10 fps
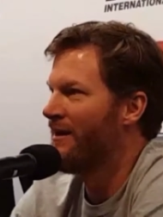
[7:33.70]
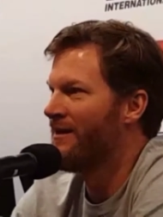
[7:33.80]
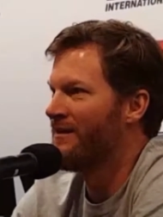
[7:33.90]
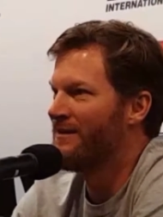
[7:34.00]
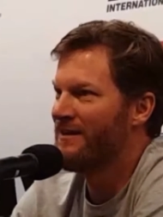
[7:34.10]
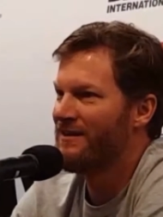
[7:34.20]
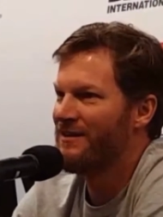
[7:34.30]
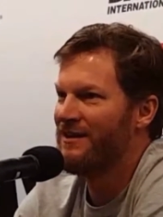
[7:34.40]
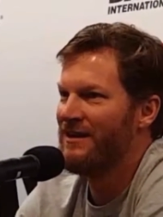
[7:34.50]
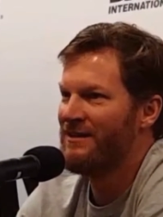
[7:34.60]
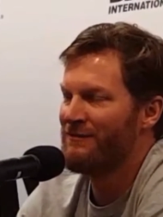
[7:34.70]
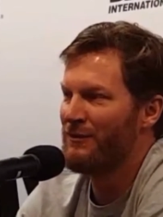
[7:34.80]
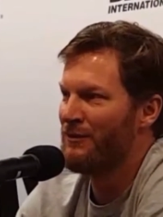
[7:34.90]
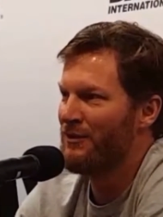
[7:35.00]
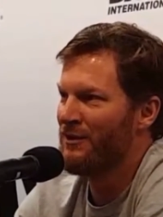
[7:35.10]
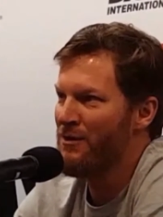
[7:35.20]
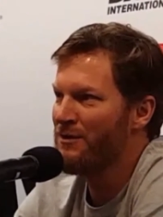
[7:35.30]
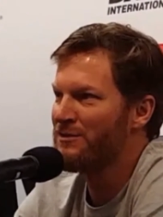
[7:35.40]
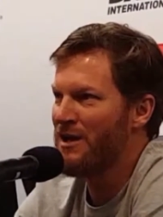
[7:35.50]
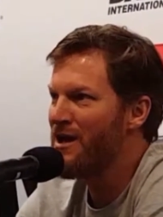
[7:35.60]
And, and for the
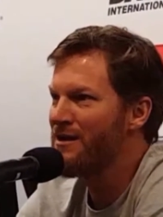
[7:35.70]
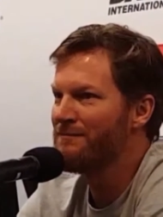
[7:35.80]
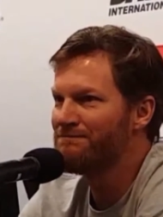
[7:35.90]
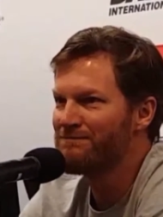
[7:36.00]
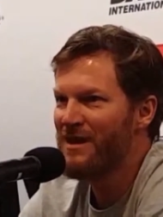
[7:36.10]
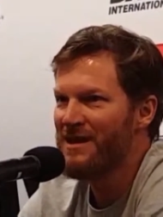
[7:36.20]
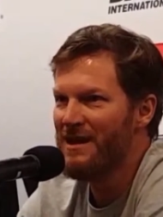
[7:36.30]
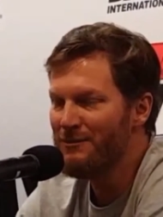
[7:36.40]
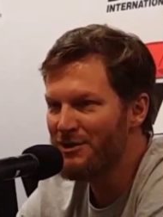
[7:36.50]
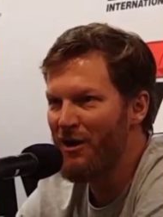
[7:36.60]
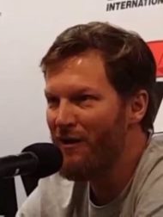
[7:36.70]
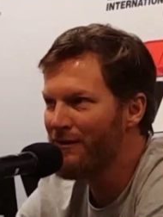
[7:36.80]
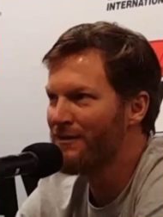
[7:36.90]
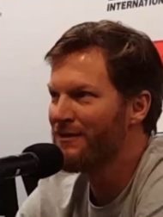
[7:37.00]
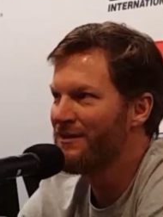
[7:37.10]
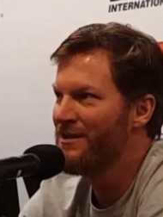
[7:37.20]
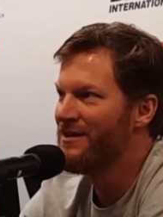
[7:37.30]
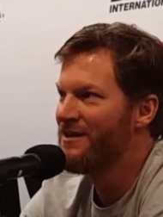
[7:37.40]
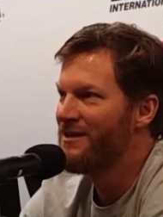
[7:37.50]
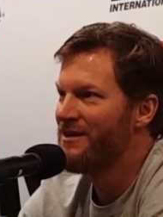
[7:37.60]
longest time, it was hard
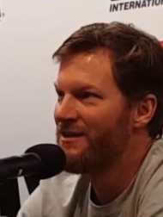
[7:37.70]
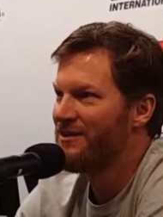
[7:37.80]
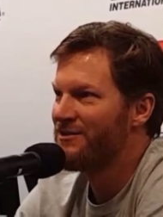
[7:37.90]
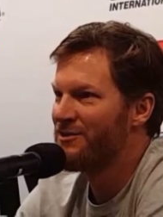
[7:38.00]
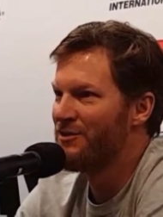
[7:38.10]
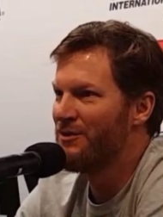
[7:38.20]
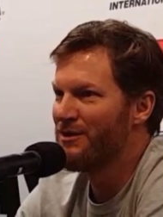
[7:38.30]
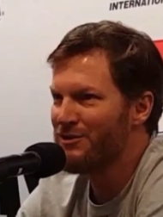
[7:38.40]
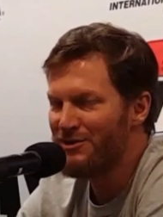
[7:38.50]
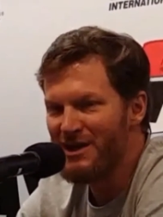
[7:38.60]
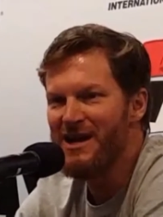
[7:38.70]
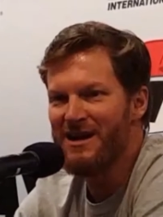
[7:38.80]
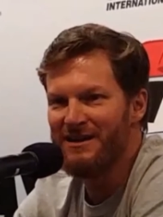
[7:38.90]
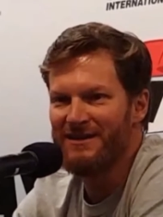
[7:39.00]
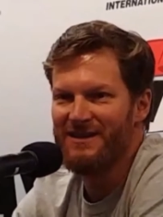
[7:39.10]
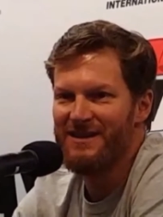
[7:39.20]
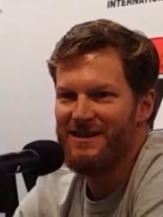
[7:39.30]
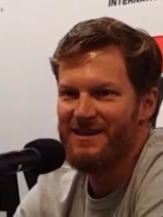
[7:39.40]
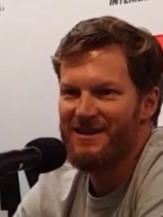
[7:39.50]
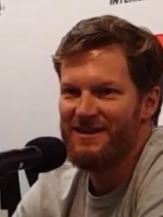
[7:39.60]
to understand
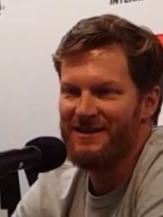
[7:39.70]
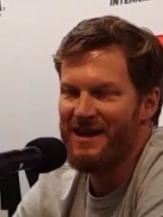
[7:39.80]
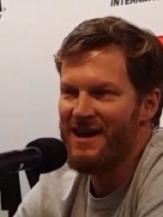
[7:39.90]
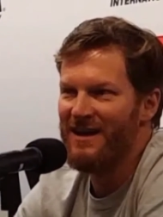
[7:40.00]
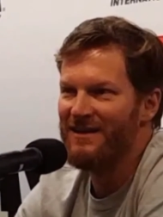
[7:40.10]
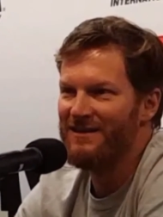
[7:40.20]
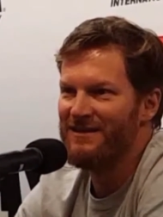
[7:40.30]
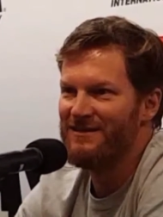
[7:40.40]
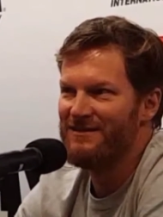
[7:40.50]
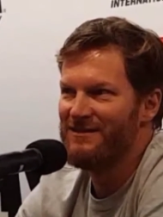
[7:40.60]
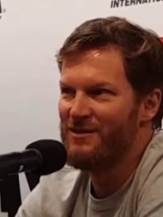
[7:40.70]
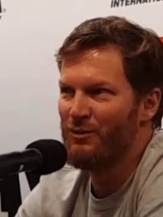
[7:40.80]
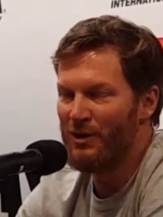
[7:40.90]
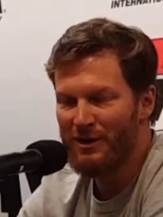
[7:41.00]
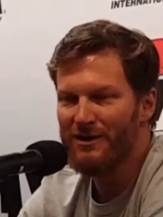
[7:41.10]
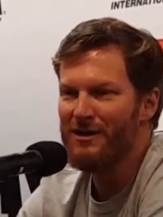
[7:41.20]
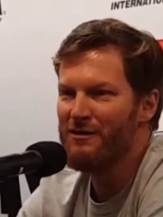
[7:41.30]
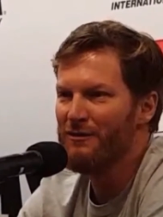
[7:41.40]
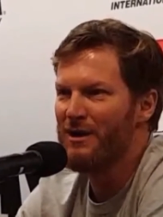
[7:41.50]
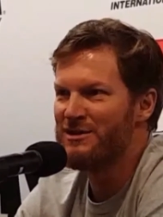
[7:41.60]
that we're going to
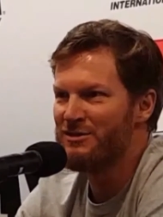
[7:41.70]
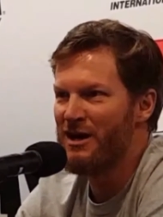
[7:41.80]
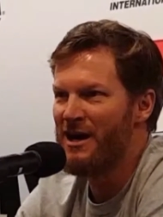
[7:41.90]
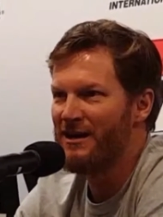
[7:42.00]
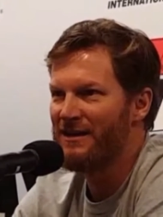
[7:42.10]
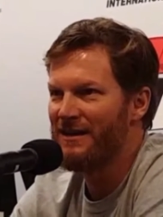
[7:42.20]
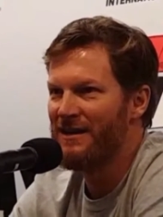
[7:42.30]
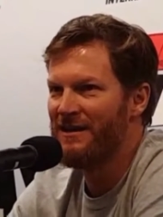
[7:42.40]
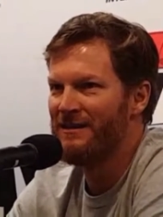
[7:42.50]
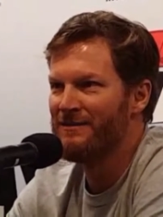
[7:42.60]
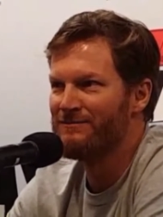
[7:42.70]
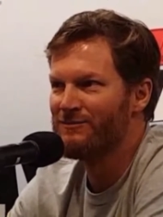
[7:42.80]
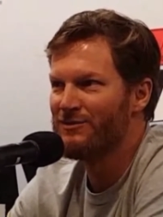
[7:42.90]
go to the racetrack and